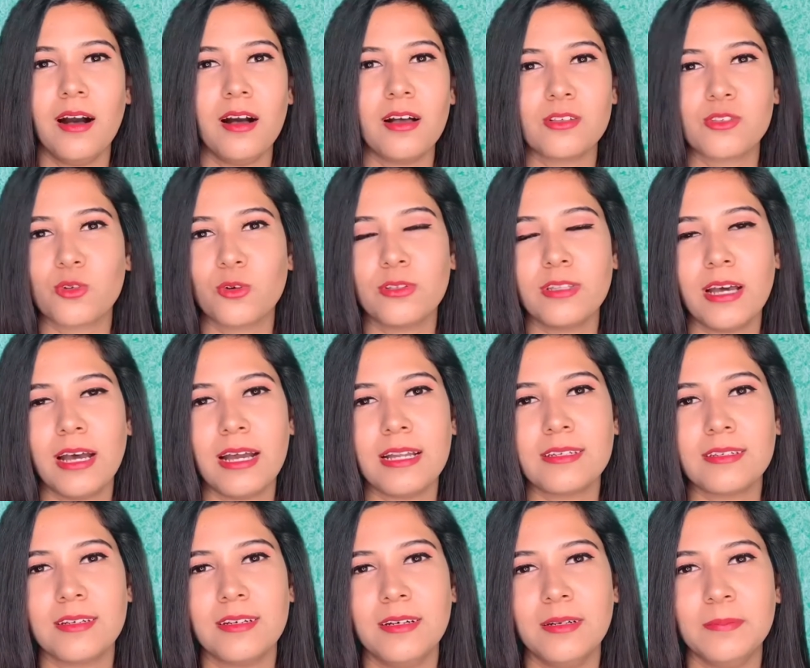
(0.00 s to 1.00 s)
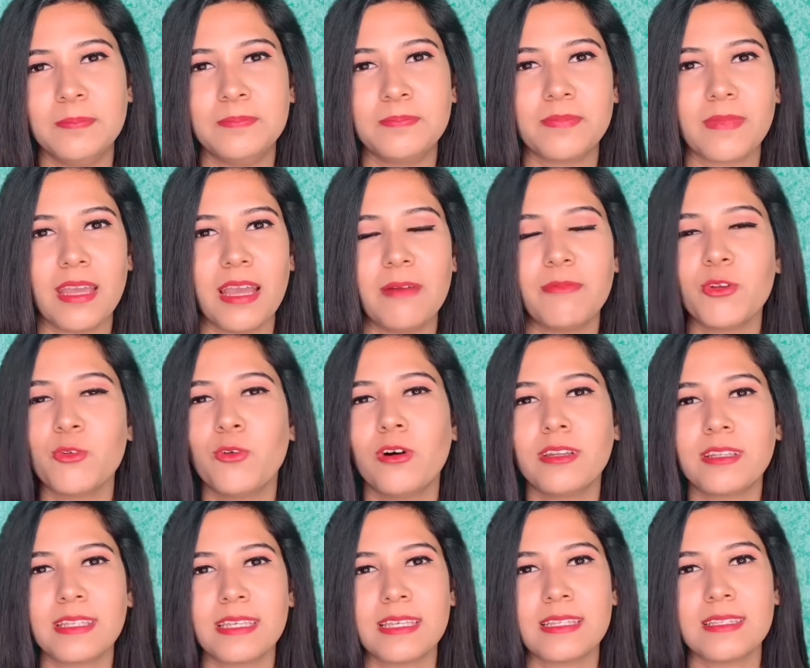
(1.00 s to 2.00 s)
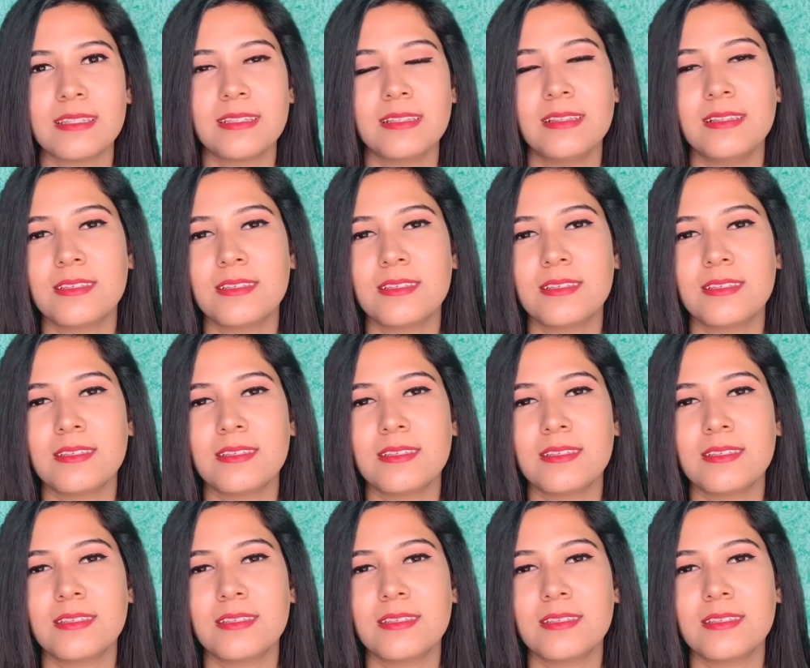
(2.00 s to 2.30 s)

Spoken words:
so that everyone can